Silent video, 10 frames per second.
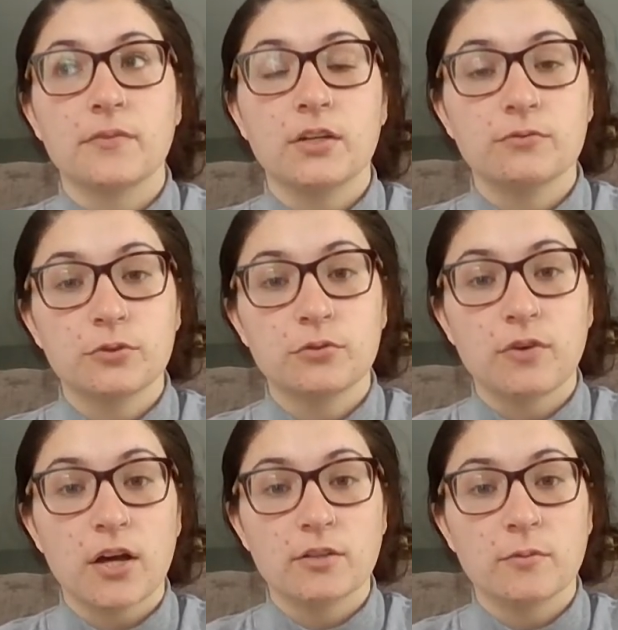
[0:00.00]
fluid
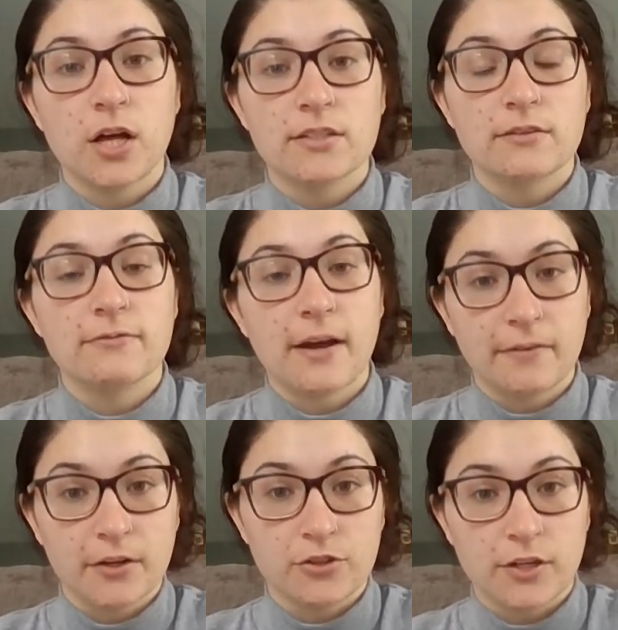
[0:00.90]
volume loss of
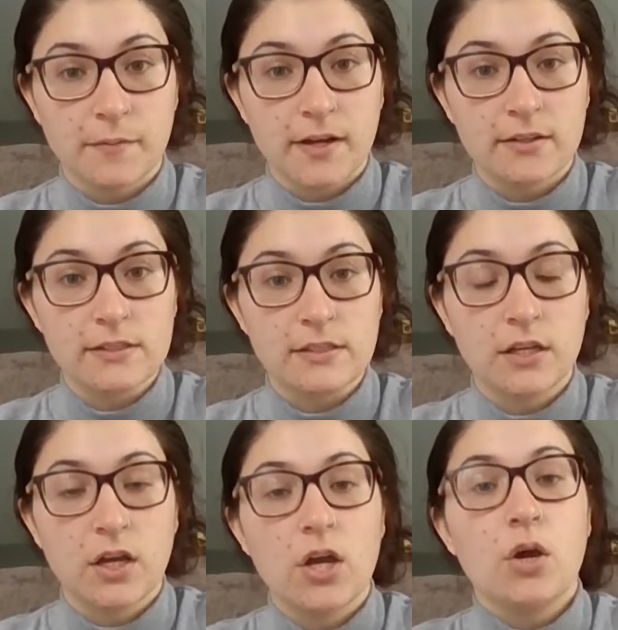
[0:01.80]
500 mLs.
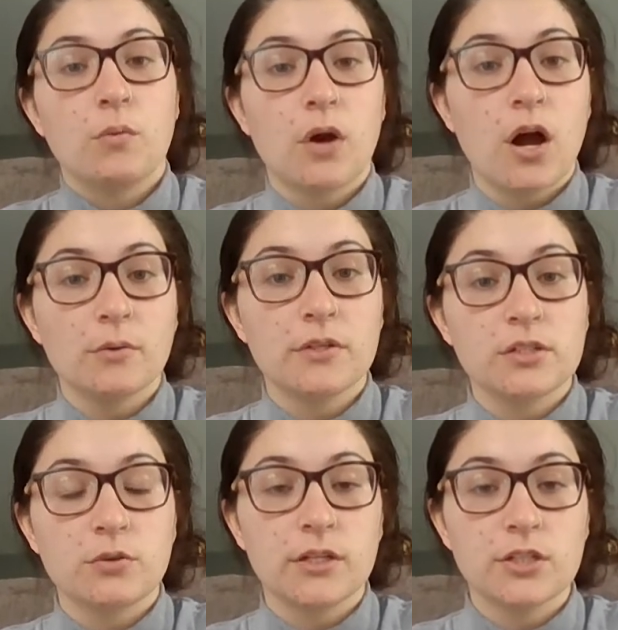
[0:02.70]
We're always
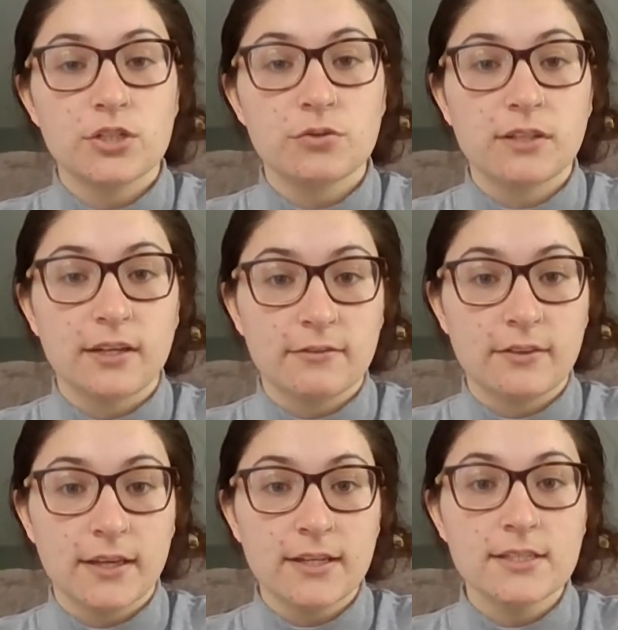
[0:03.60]
going to give
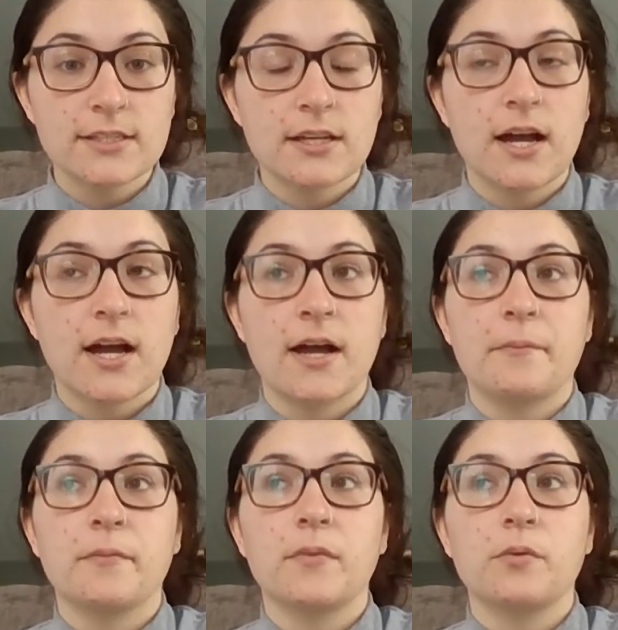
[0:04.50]
this
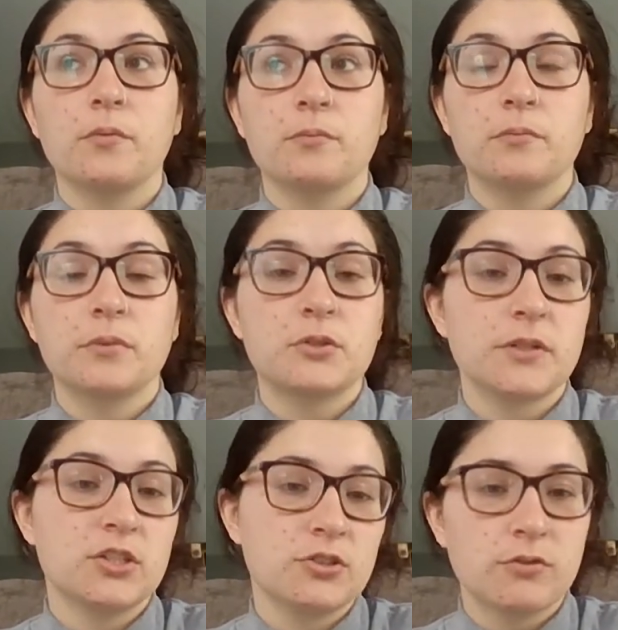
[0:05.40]

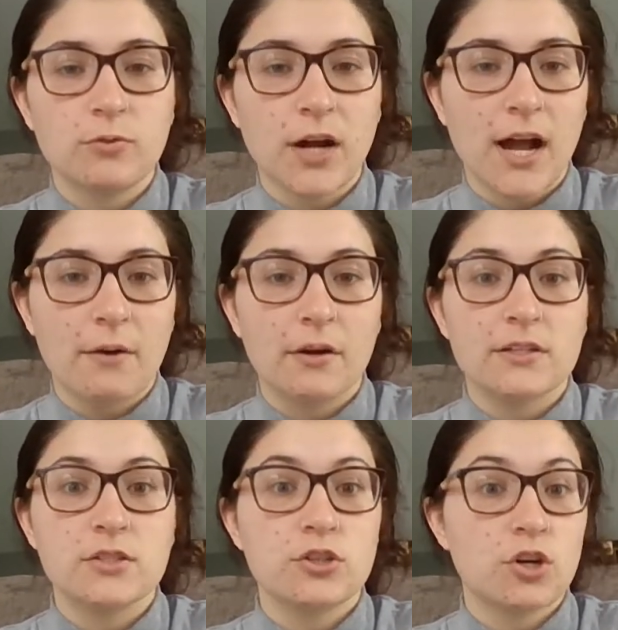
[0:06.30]
between 2 to 4
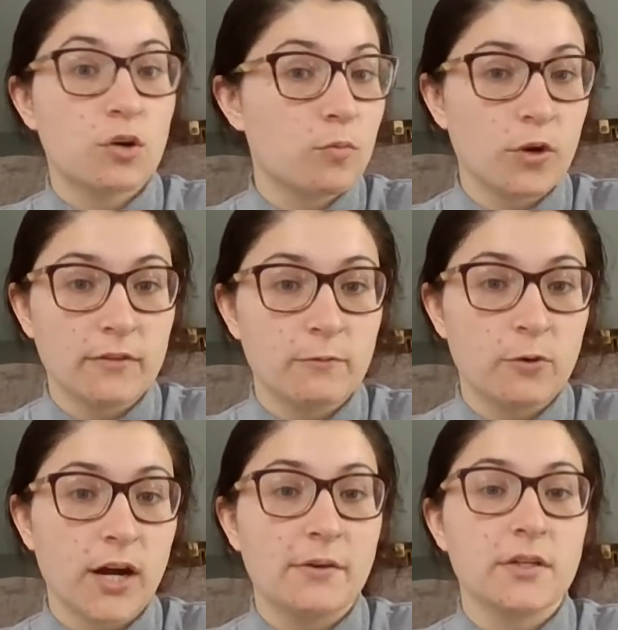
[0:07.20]
hours, no more than
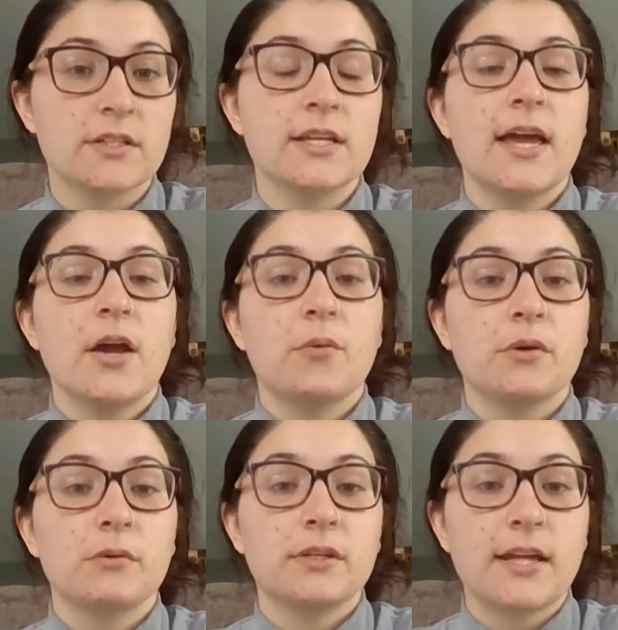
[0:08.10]
4 hours.
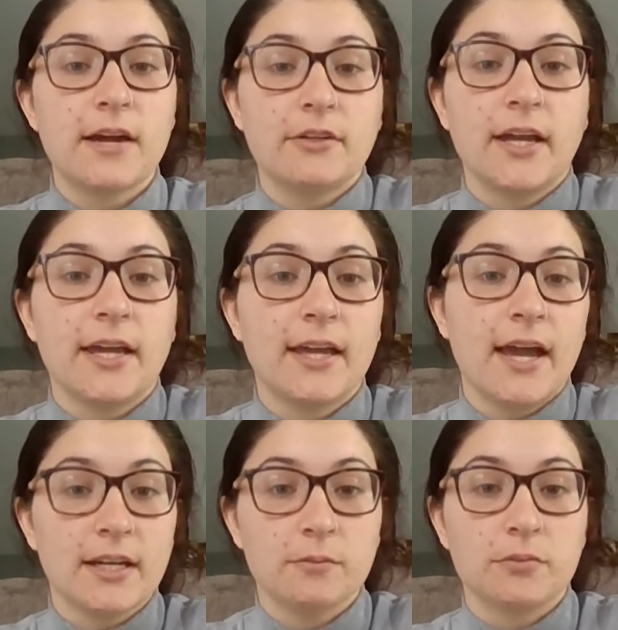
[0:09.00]
We will never hang
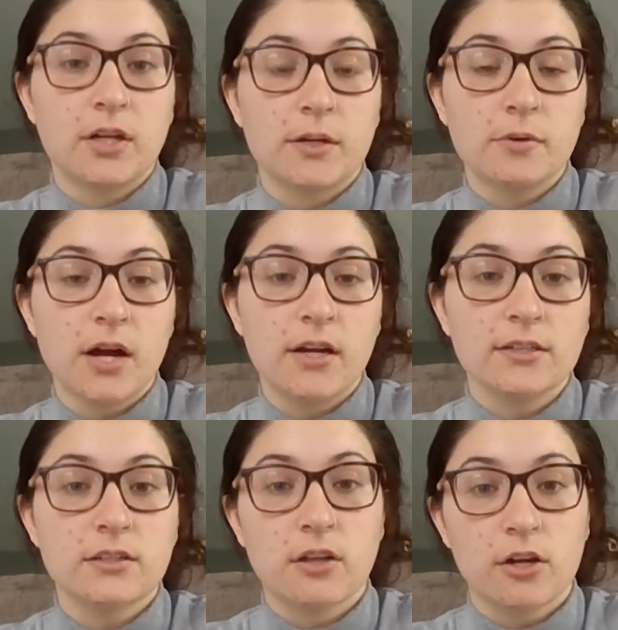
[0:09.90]
any blood
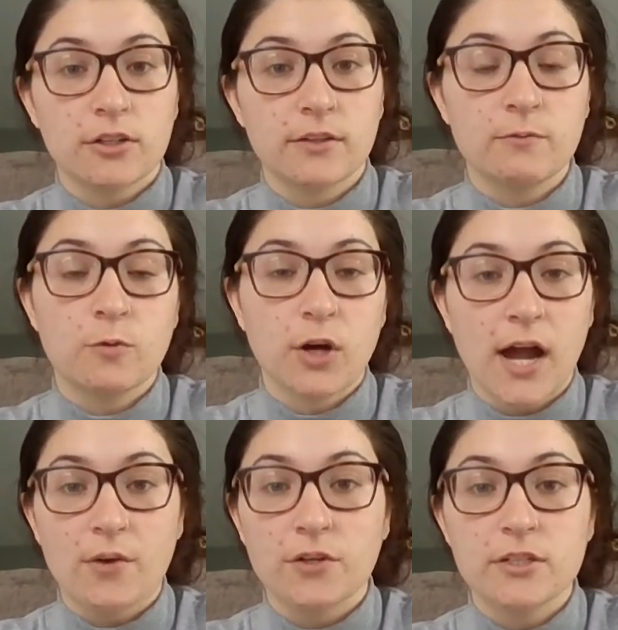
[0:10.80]
product longer than 4
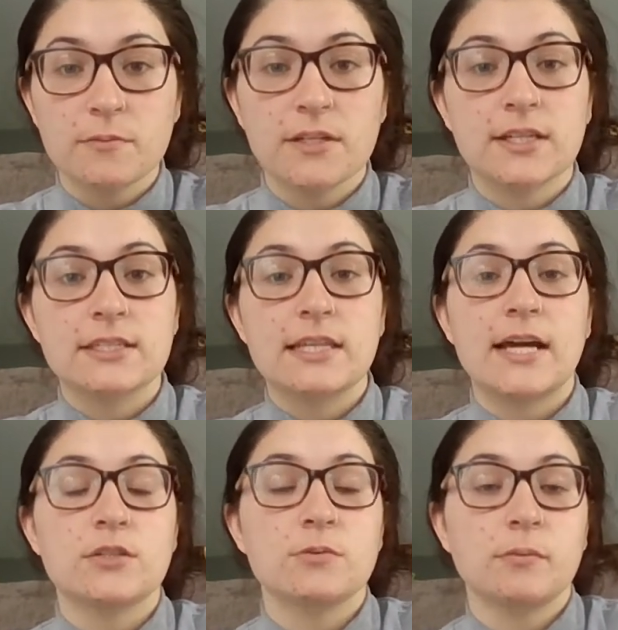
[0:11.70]
hours because
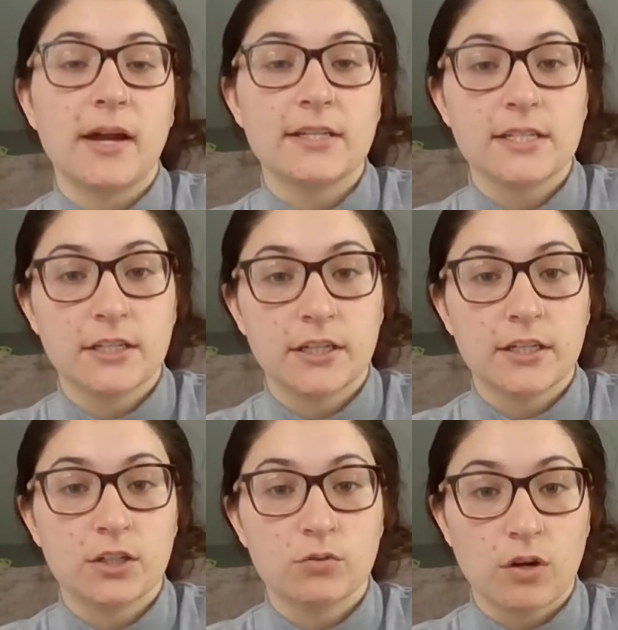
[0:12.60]
that's when bacteria
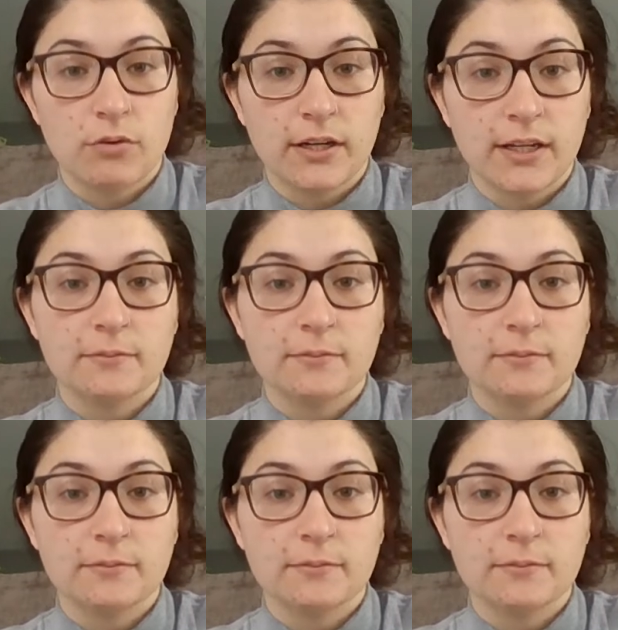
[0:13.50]
can grow in it.